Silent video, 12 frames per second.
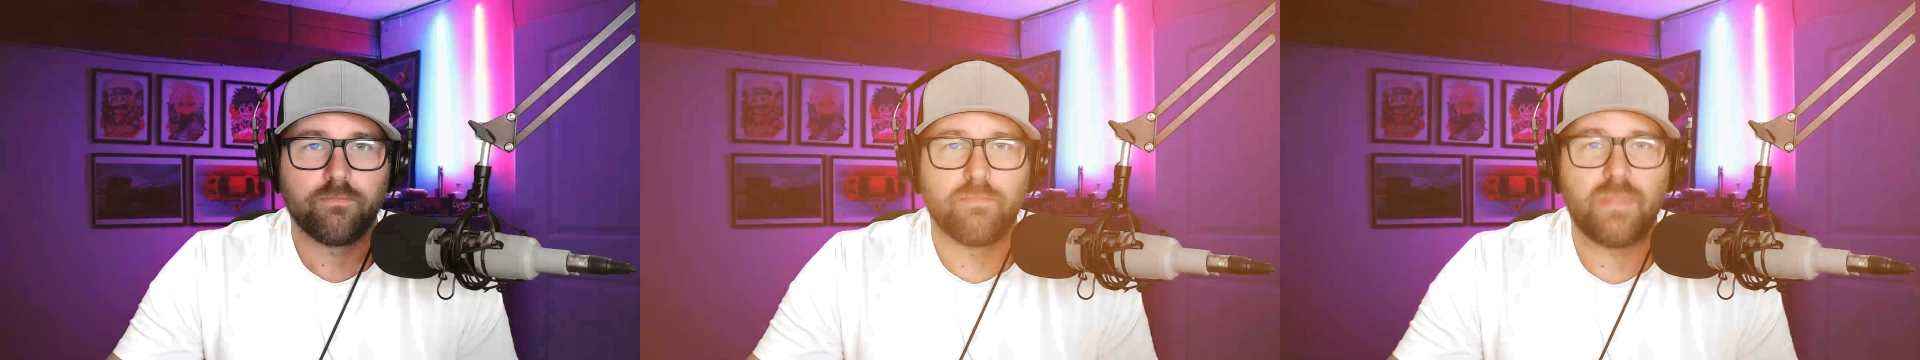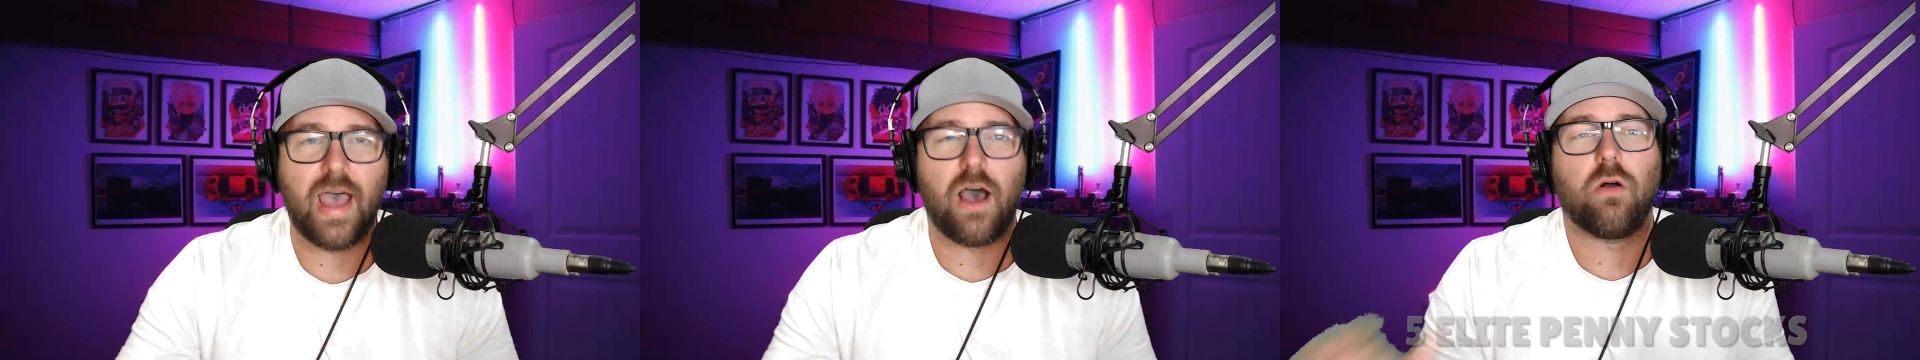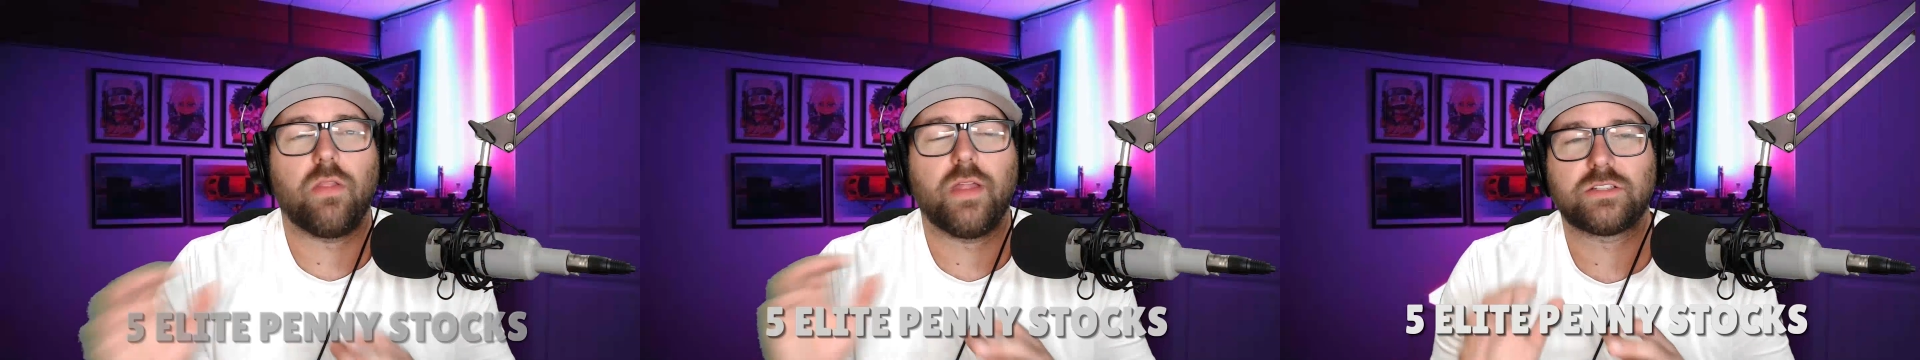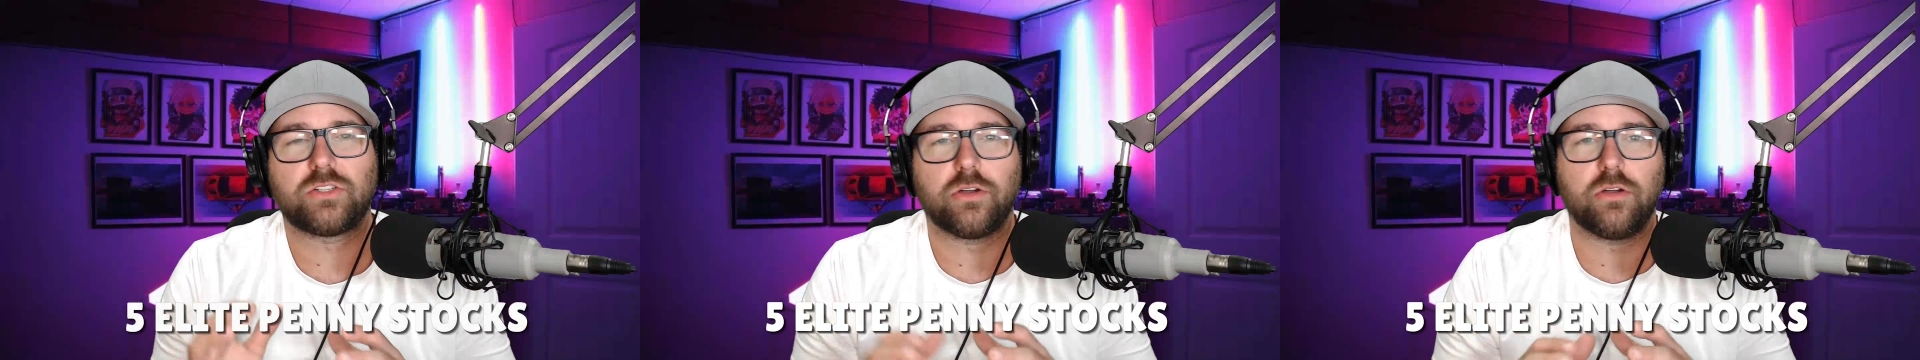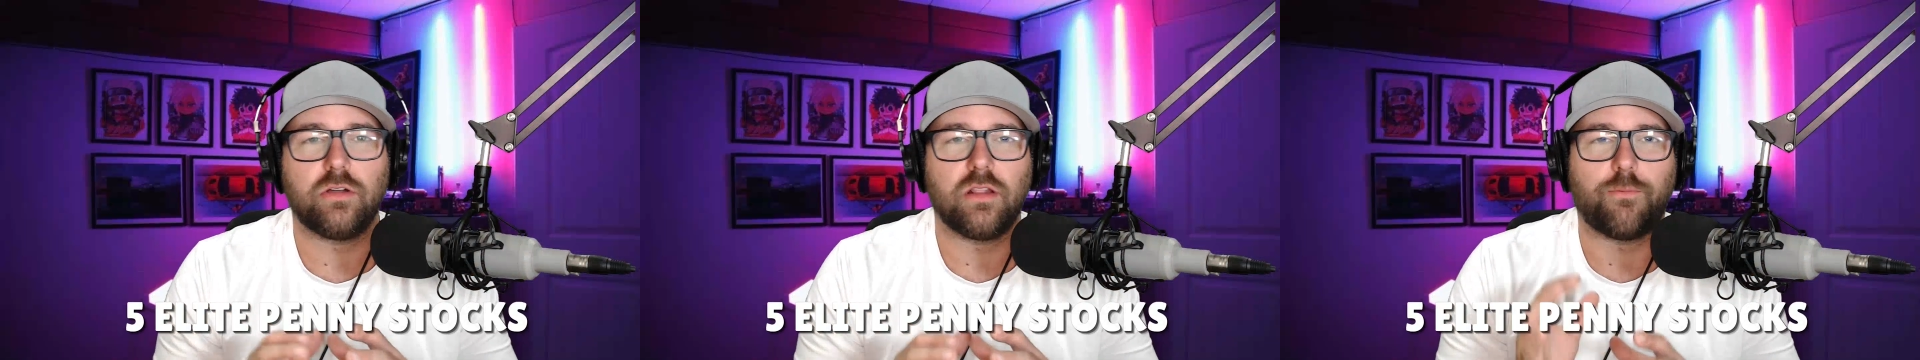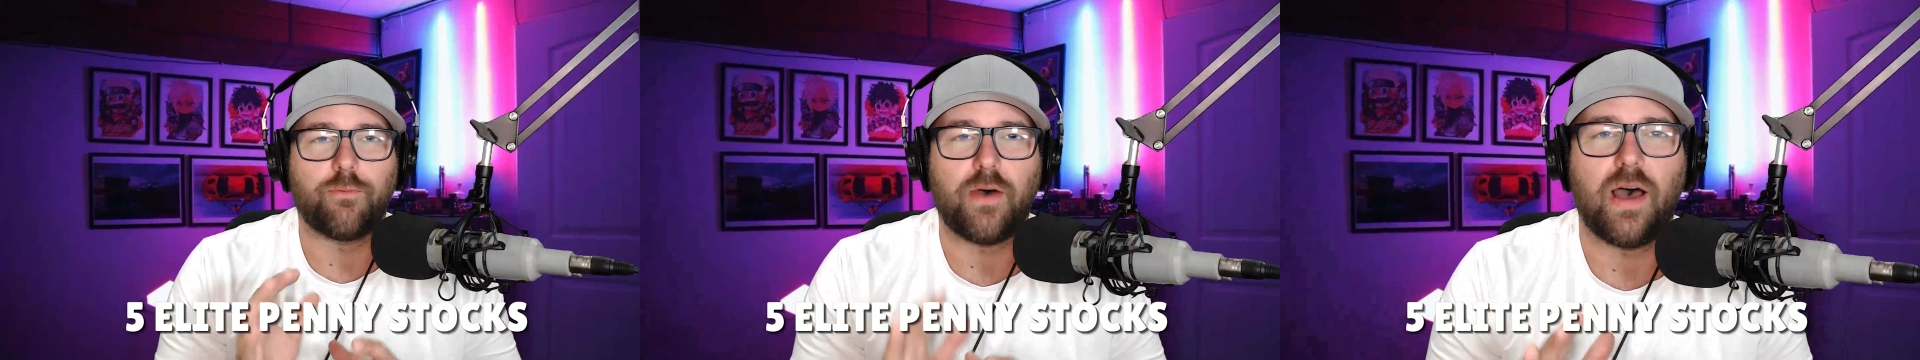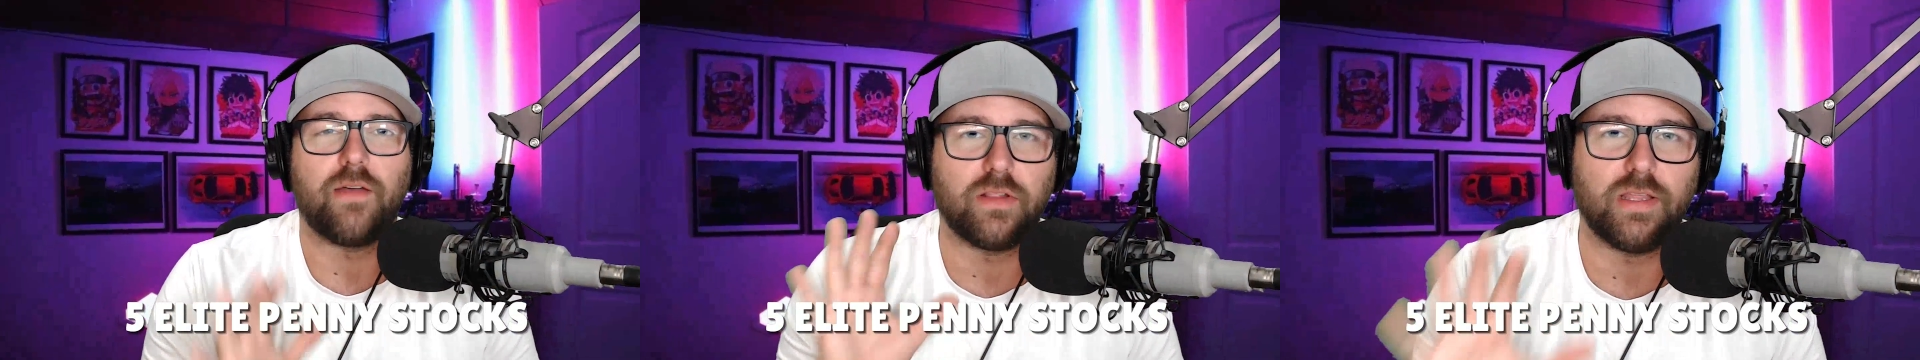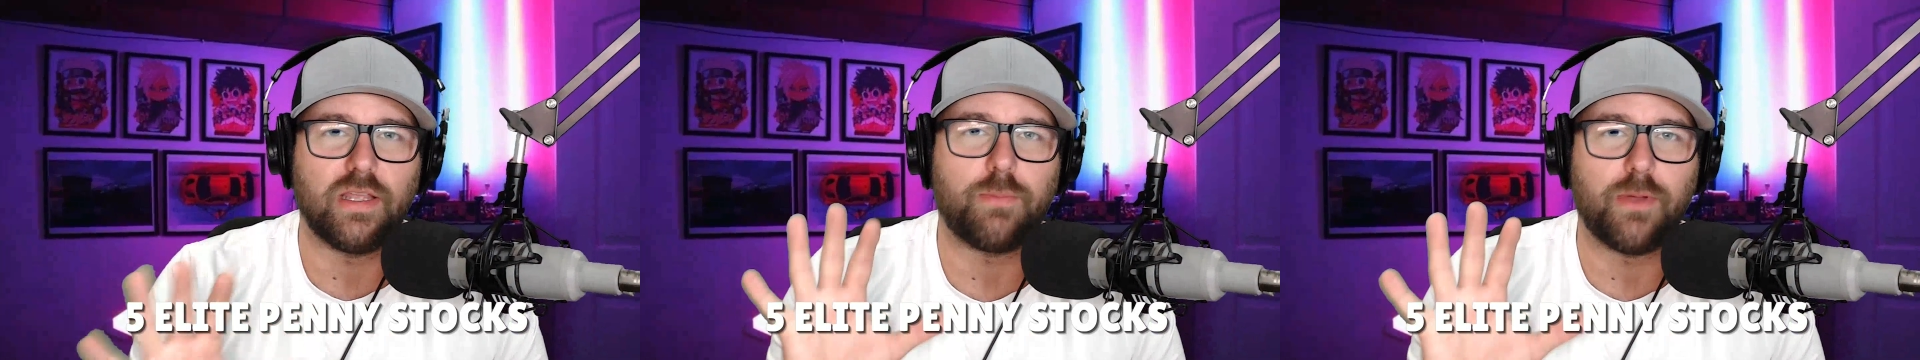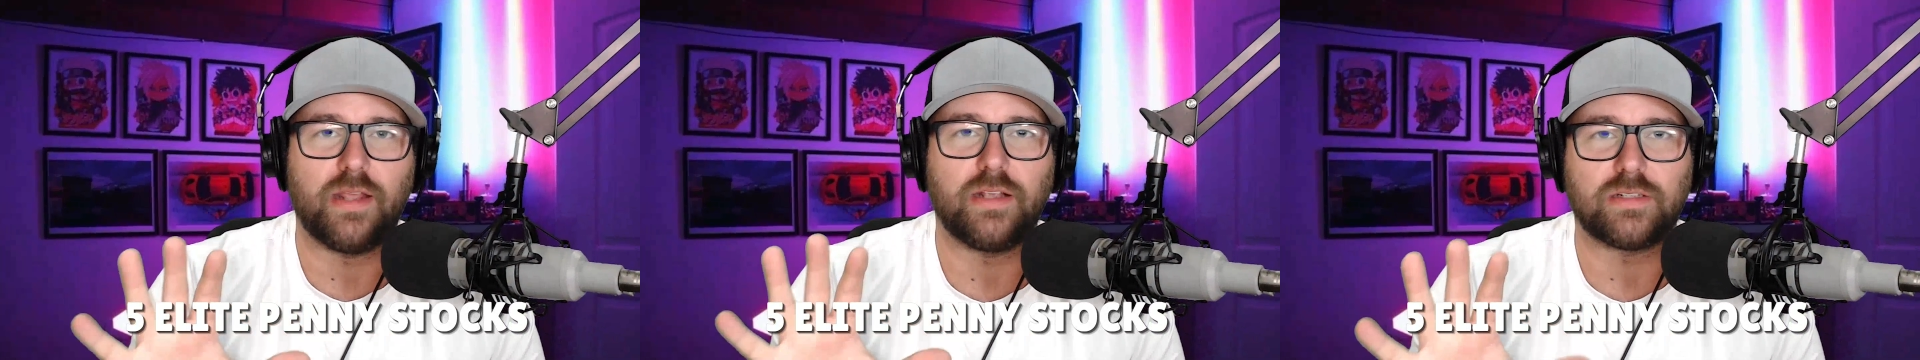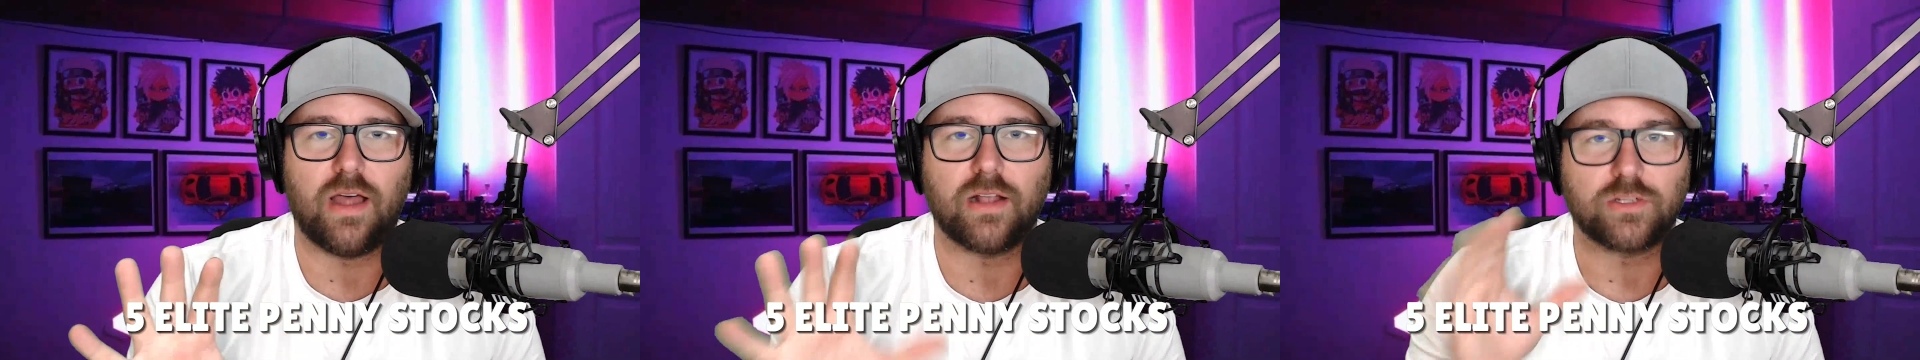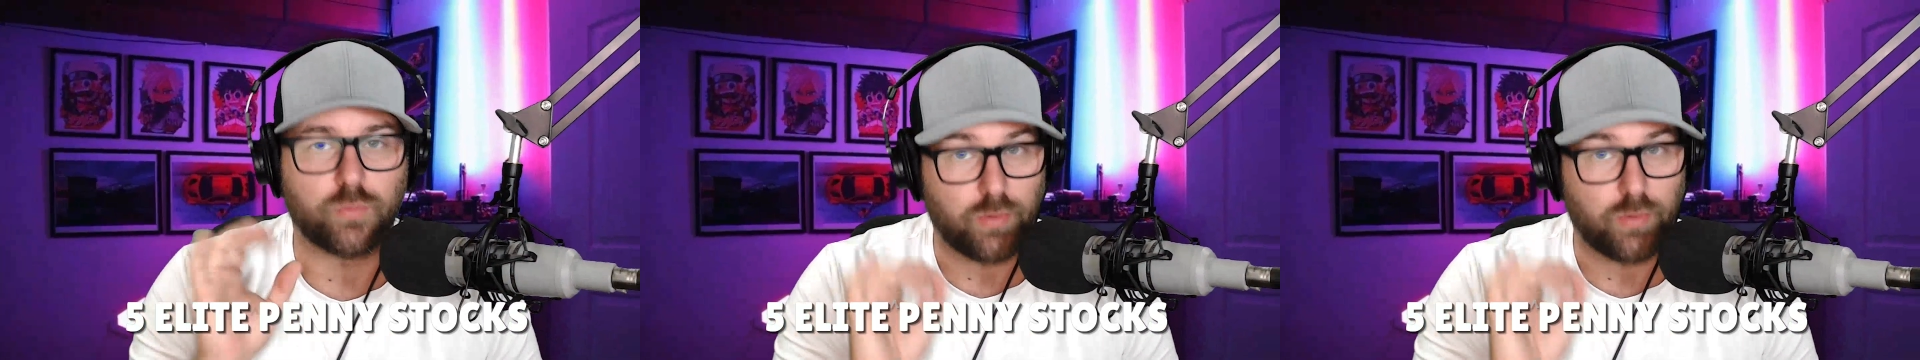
Now, let's turn to the 5 elite penny stocks